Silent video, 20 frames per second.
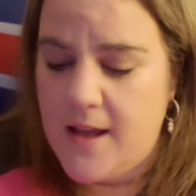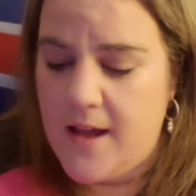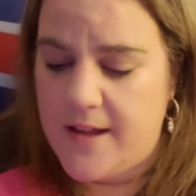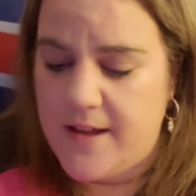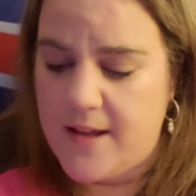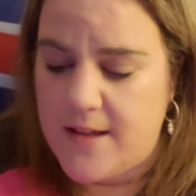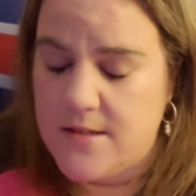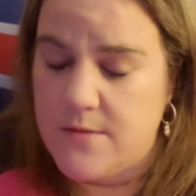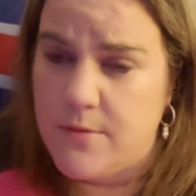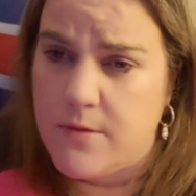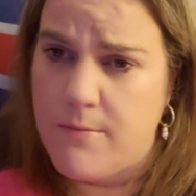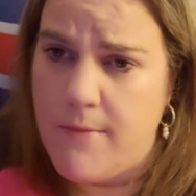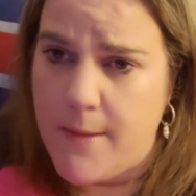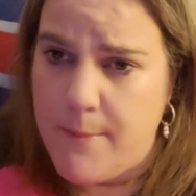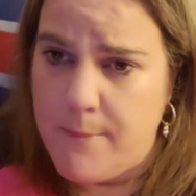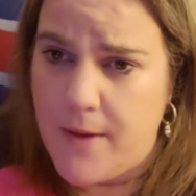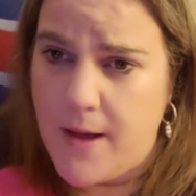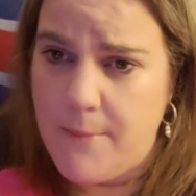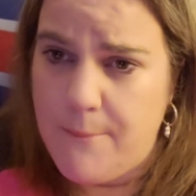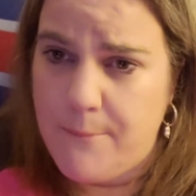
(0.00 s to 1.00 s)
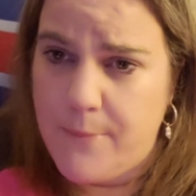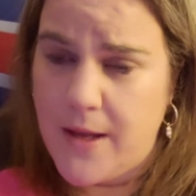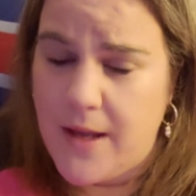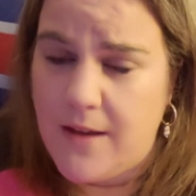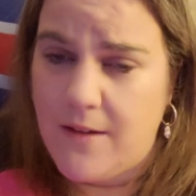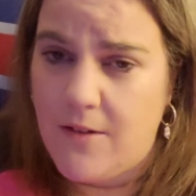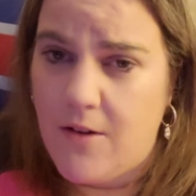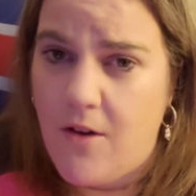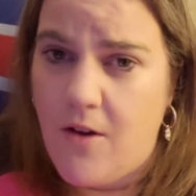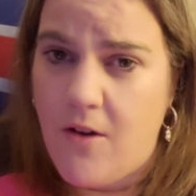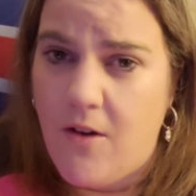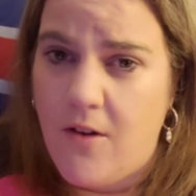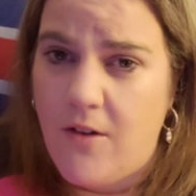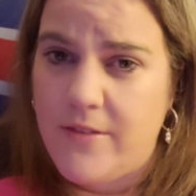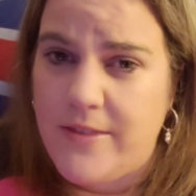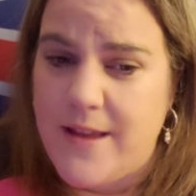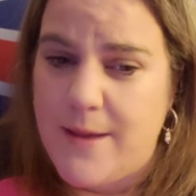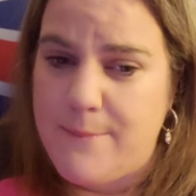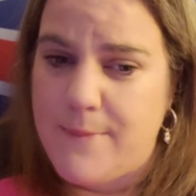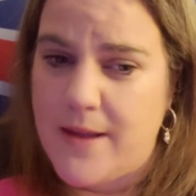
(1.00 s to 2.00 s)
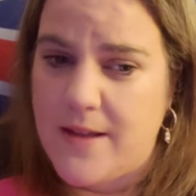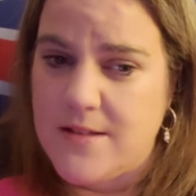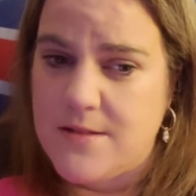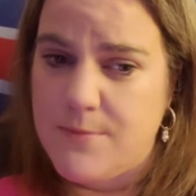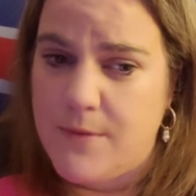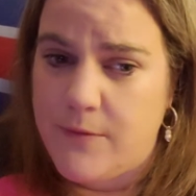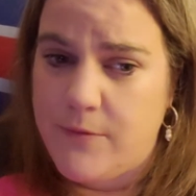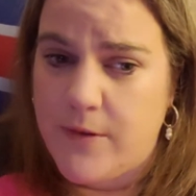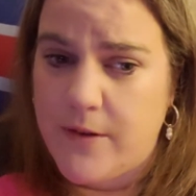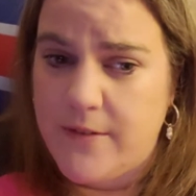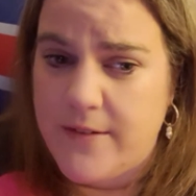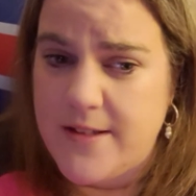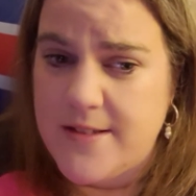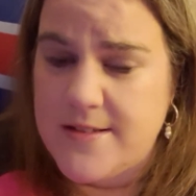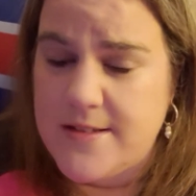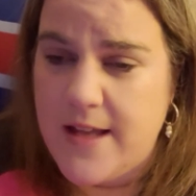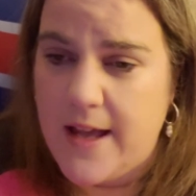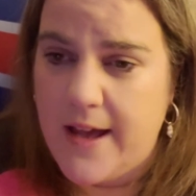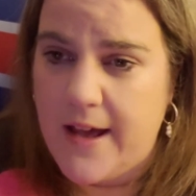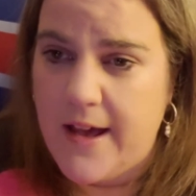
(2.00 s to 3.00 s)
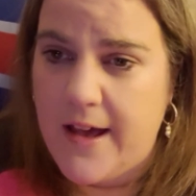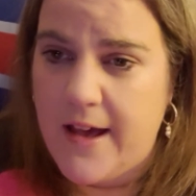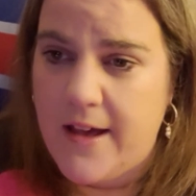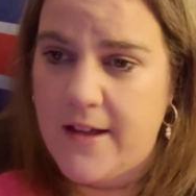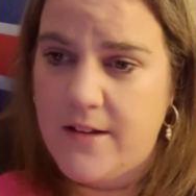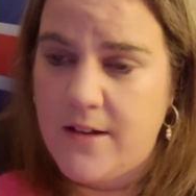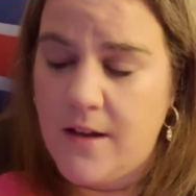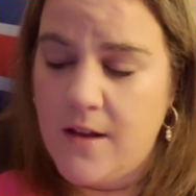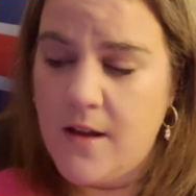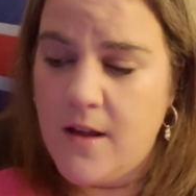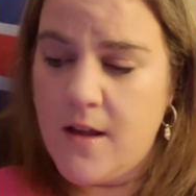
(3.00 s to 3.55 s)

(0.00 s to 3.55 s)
I guess with my mum being gone, that makes me really sad.